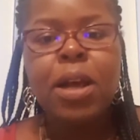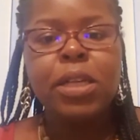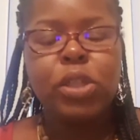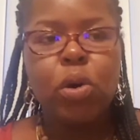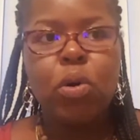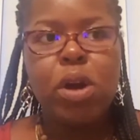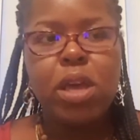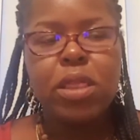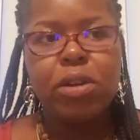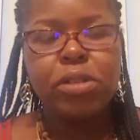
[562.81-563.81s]

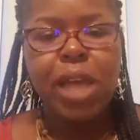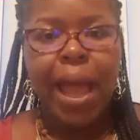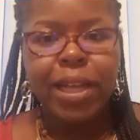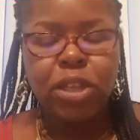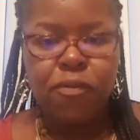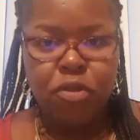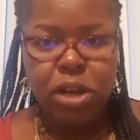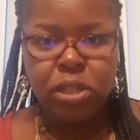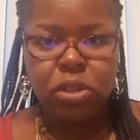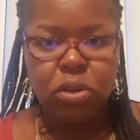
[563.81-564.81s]
So there's action for
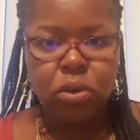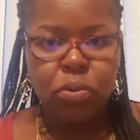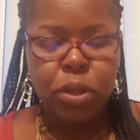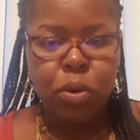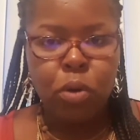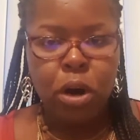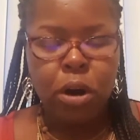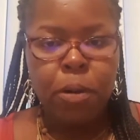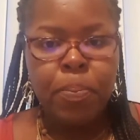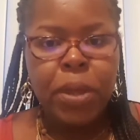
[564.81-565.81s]
us to do in the
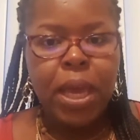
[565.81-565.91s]
word.